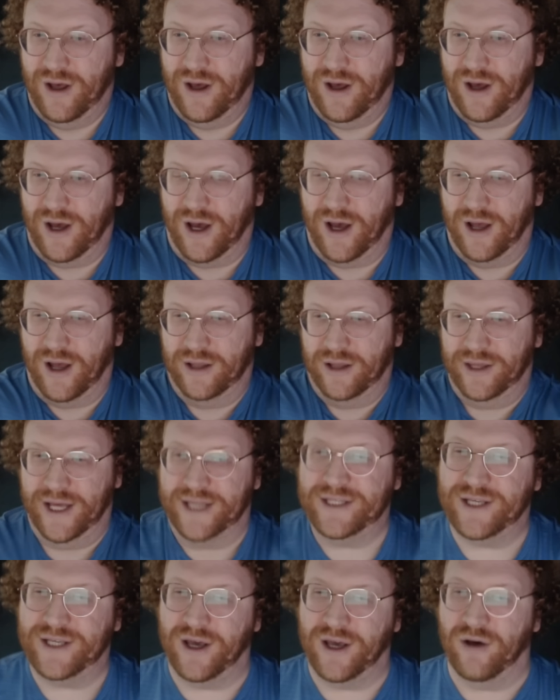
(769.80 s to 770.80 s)

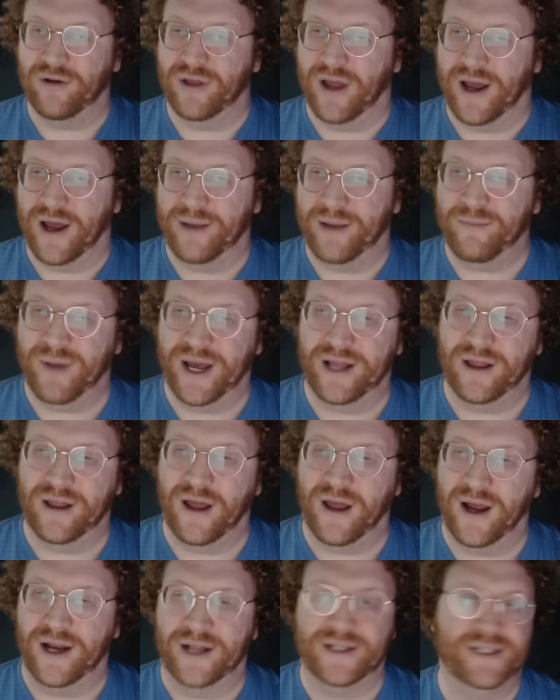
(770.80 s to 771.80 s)
Let's go line by
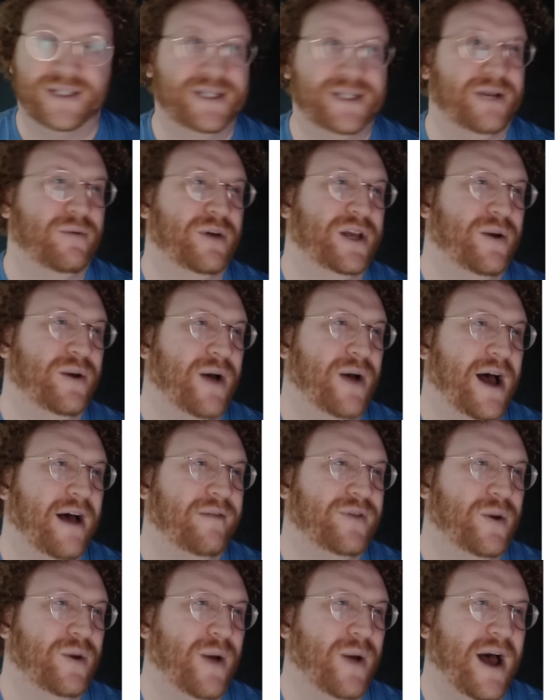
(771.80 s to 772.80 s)
line and see what you
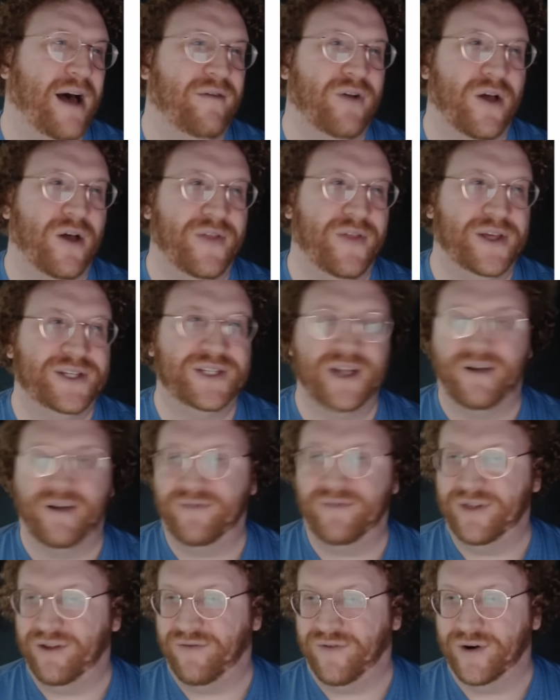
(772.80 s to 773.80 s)
have. You have all this
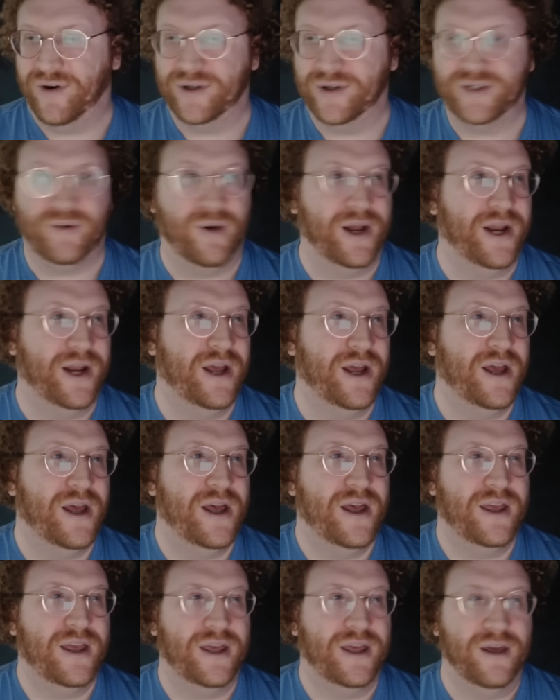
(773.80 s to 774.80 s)
stuff in the first one.
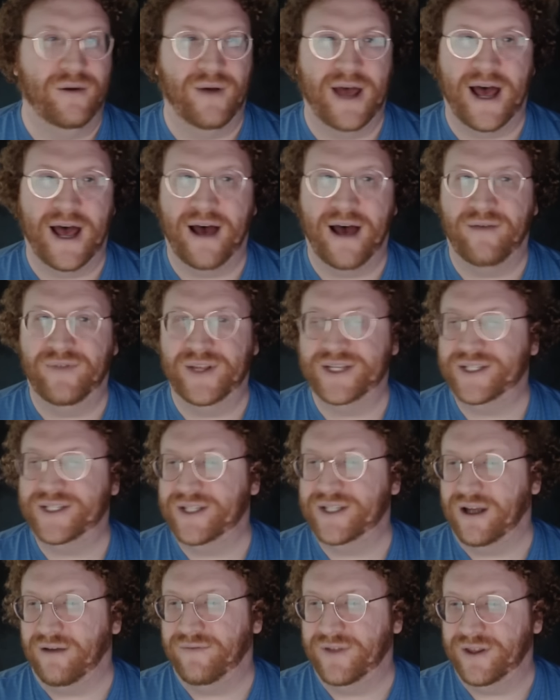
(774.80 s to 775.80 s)
You have this
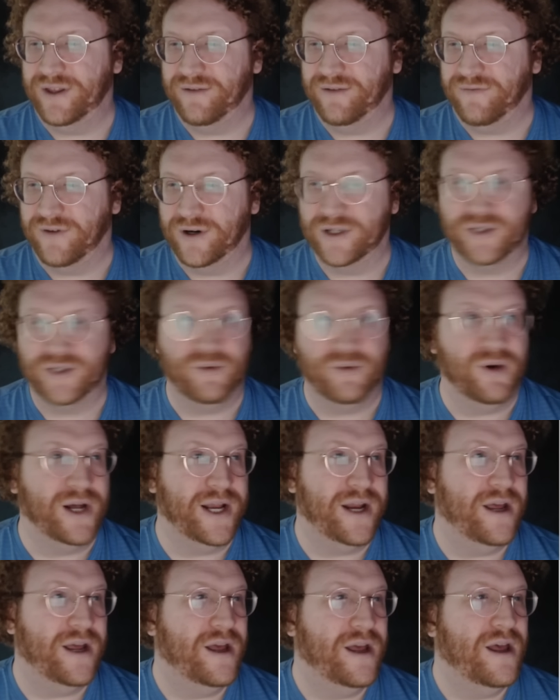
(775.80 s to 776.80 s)
stuff in the first
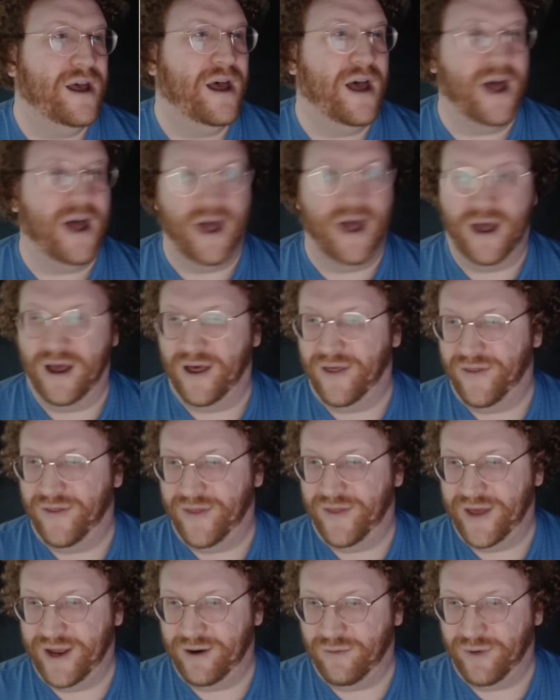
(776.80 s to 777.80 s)
one.
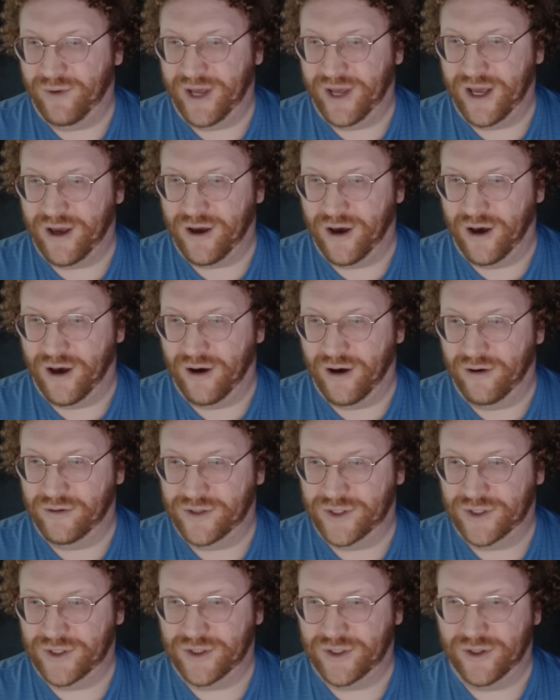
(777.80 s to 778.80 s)
Then we go
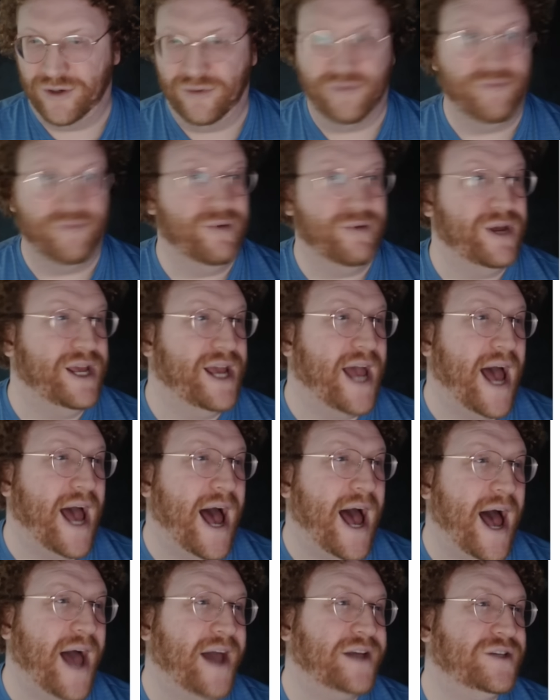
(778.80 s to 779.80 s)
to
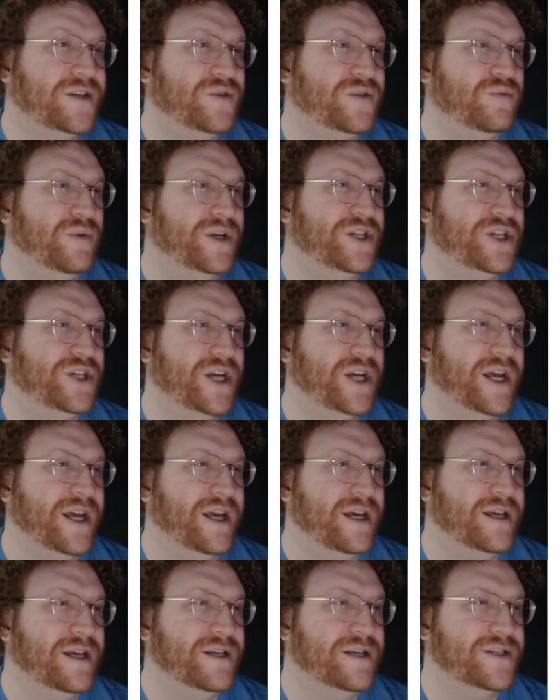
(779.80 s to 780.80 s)
React, which
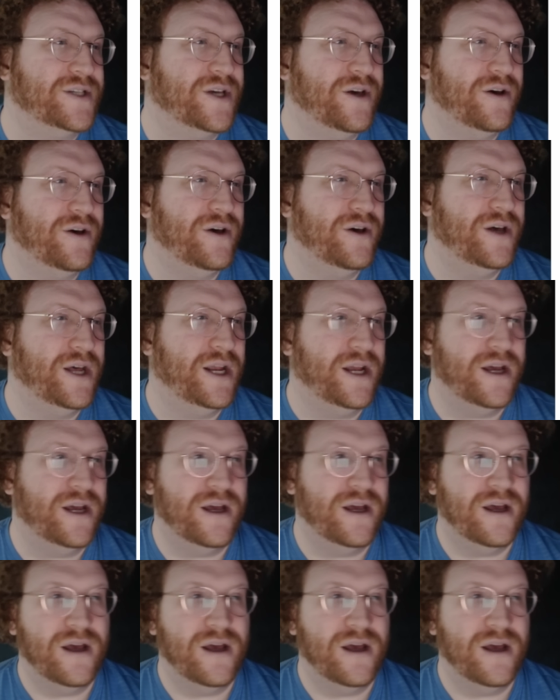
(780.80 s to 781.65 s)
is good.